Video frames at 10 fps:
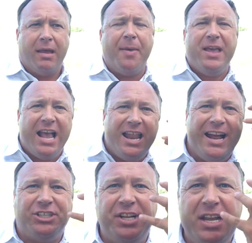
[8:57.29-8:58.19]
And the
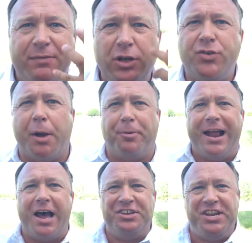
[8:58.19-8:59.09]
idiots didn't even interpret
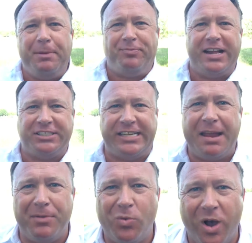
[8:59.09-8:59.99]
how deep that
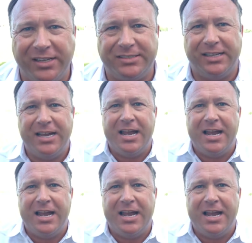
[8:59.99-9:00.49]
statement was.